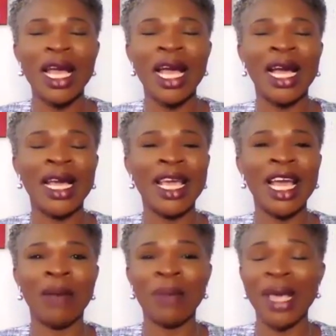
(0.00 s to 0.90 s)
i
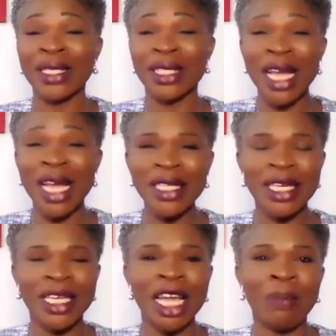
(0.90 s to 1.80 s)
am
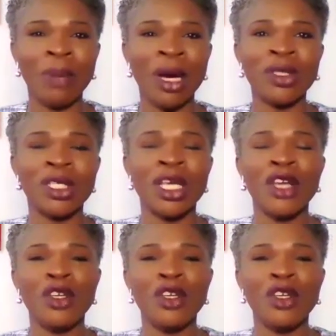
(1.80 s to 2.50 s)
excited about